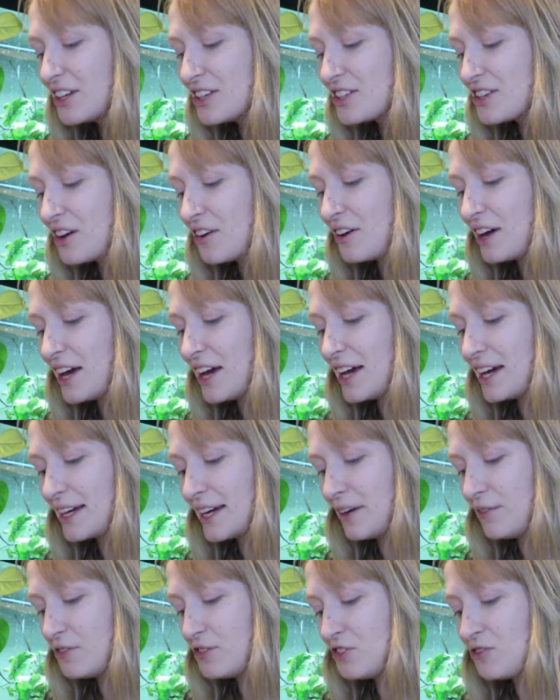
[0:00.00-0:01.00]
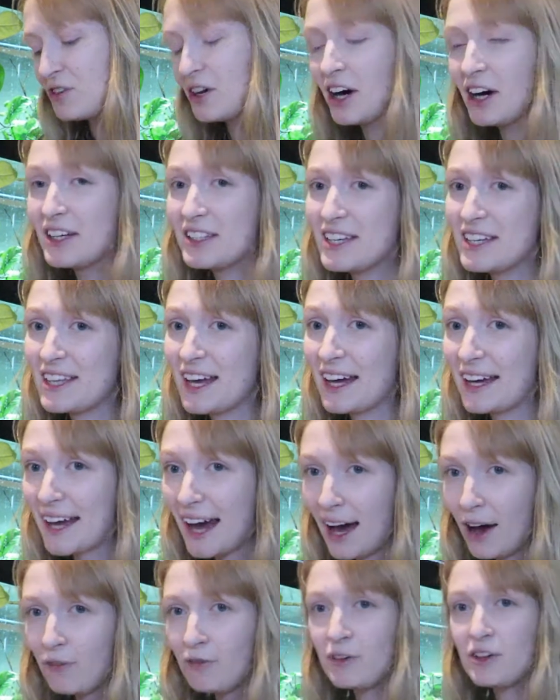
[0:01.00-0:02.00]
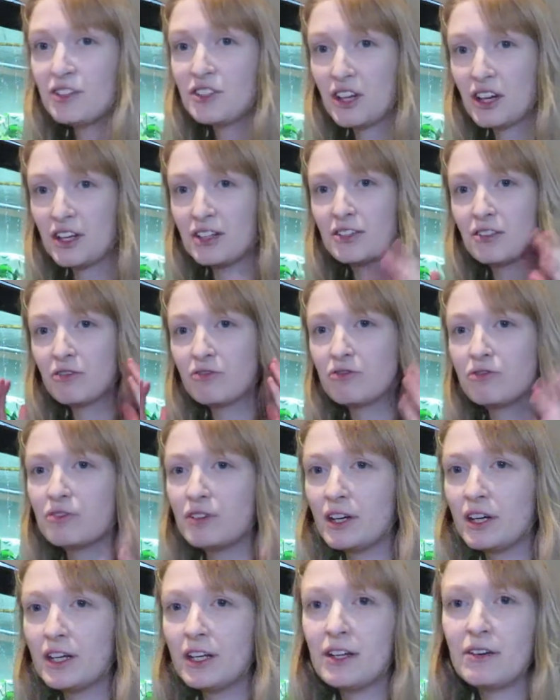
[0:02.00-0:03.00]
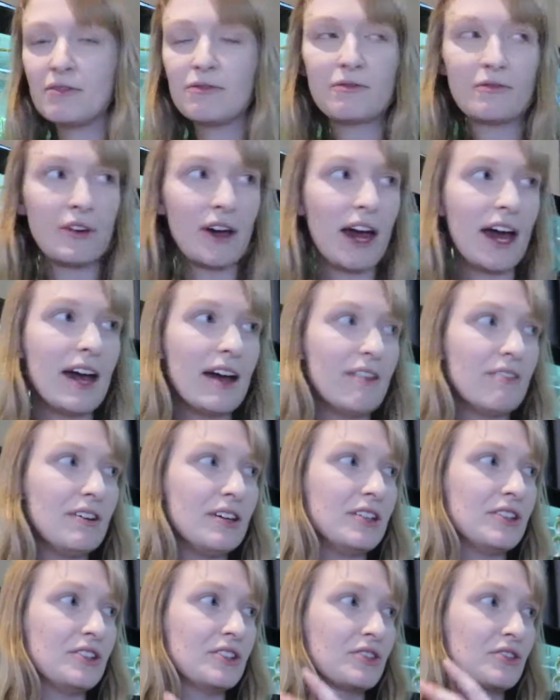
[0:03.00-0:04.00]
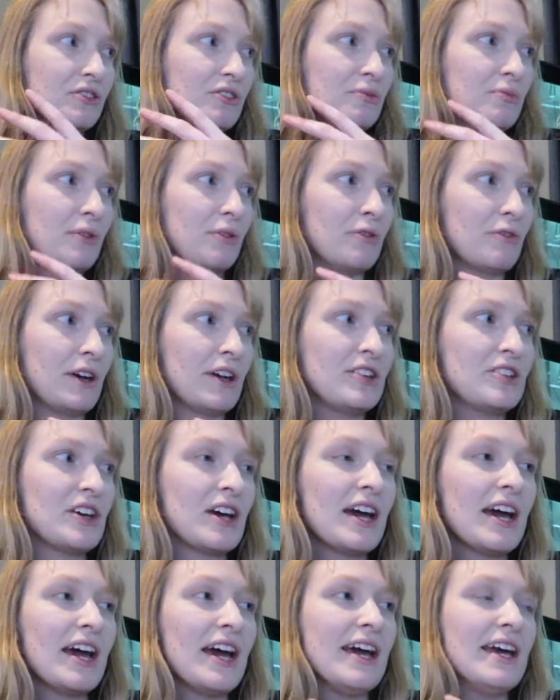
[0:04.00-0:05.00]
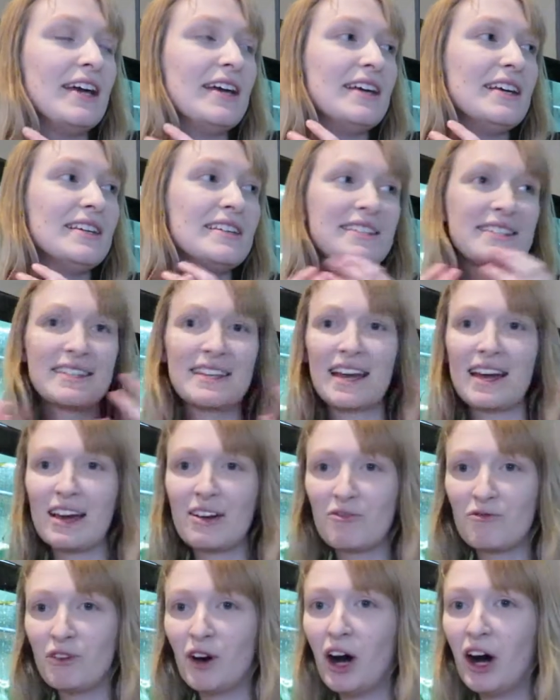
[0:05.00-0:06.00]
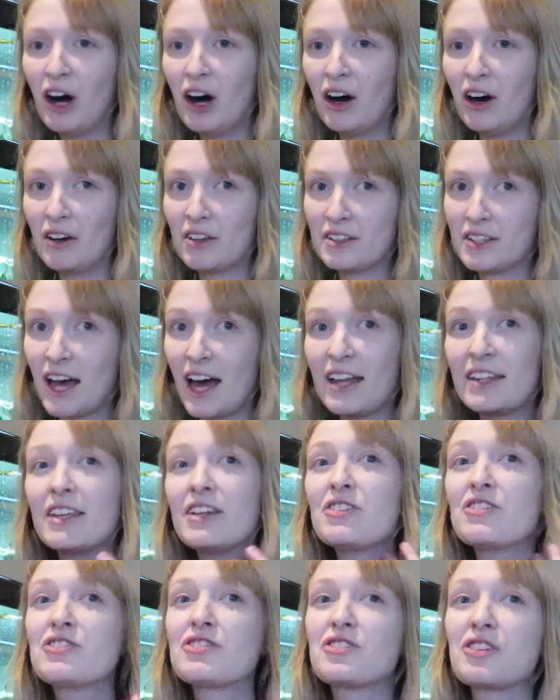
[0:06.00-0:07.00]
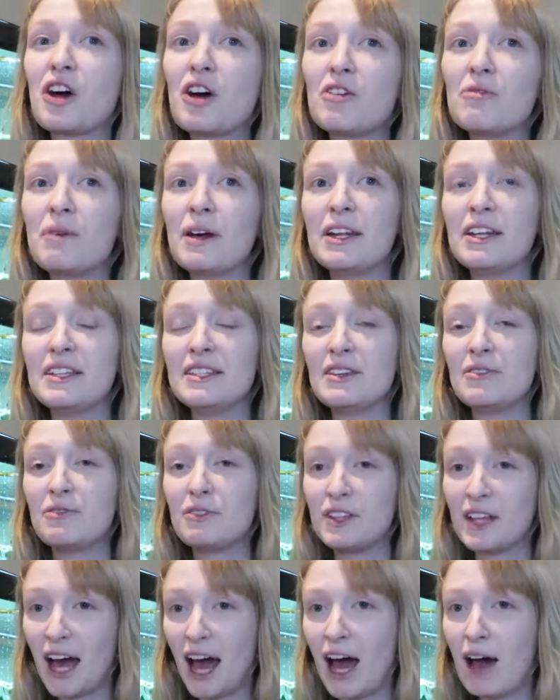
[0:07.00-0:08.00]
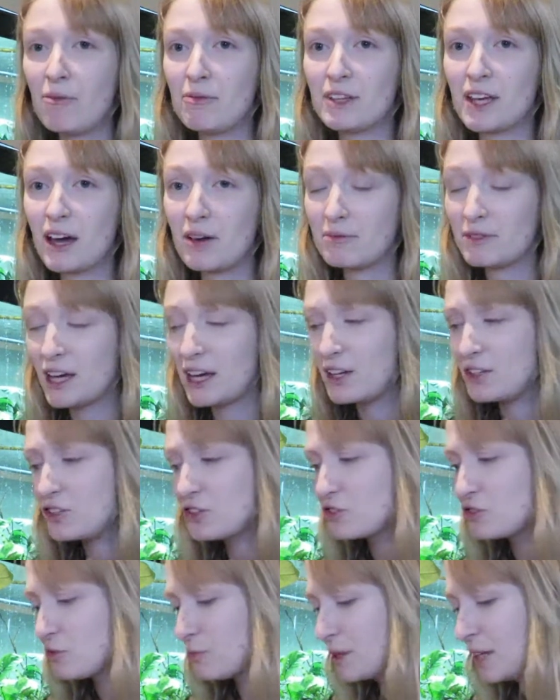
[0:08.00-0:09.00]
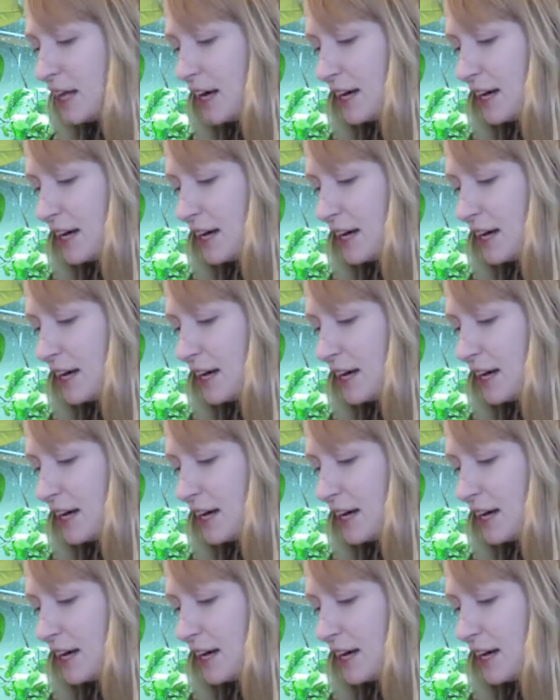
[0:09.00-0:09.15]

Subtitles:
So it gives you an idea that catfish is a really varied group of fish. It is vast, and there's so many different adaptations, from